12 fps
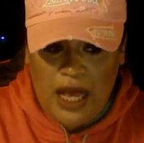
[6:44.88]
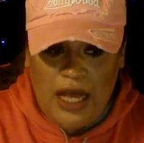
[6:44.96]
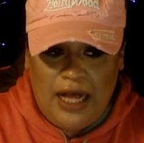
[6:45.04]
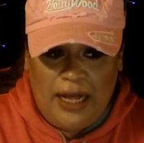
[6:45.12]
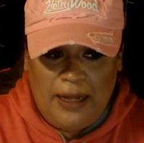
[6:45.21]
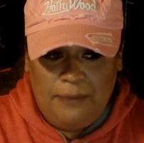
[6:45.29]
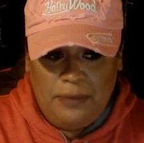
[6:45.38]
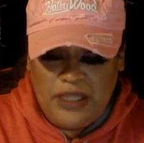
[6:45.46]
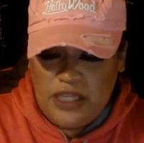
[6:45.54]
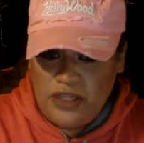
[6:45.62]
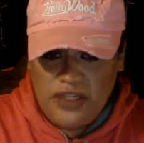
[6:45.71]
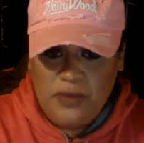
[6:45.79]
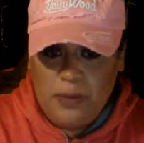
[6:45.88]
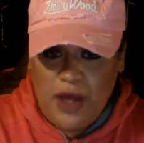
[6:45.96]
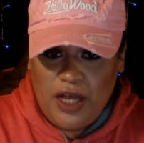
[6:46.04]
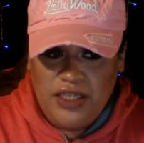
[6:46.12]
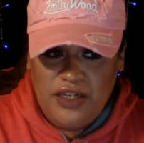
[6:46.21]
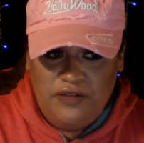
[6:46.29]
Uh, but this is a
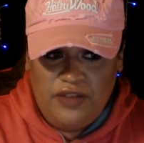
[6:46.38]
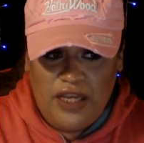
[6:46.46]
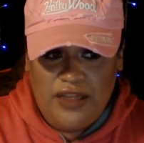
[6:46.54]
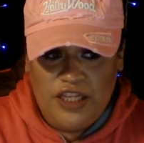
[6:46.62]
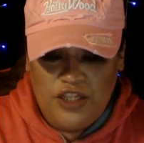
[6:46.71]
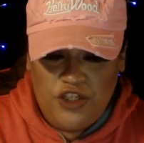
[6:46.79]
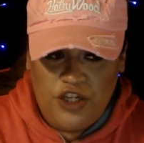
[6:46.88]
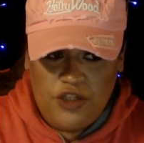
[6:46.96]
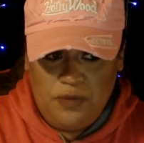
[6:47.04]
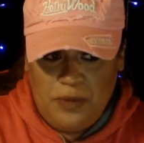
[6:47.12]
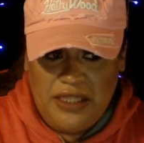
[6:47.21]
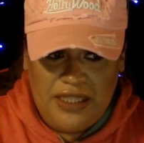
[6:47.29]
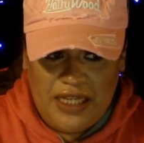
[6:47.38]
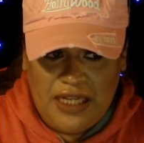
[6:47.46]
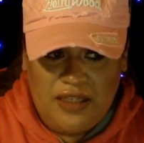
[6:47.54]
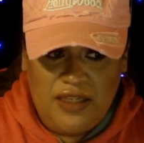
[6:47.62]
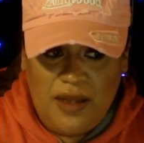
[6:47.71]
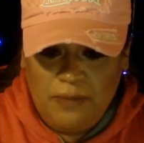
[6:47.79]
positive thing. This just means
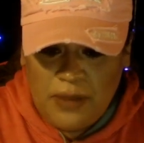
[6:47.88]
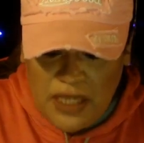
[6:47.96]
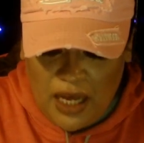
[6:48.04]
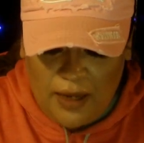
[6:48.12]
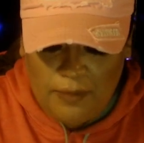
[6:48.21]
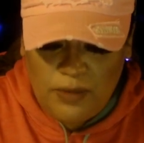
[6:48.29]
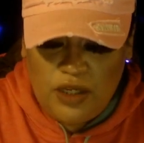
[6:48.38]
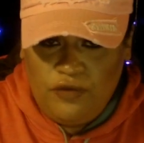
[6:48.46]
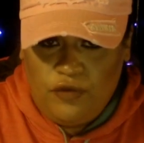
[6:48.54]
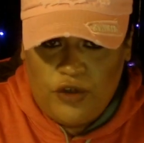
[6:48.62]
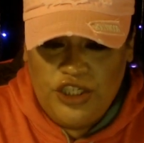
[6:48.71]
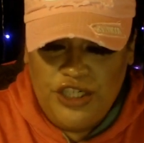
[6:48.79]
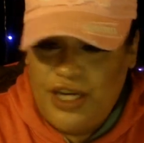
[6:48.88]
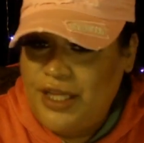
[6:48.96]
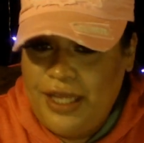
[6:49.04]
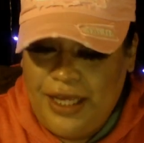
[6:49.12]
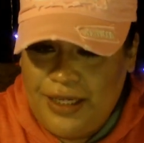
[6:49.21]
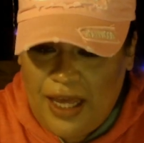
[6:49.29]
that sometimes,
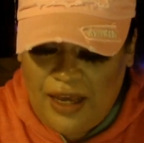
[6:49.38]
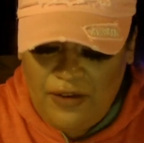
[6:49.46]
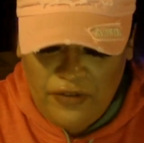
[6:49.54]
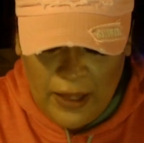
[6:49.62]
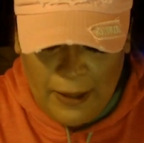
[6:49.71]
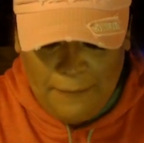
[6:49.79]
unfortunately, in life,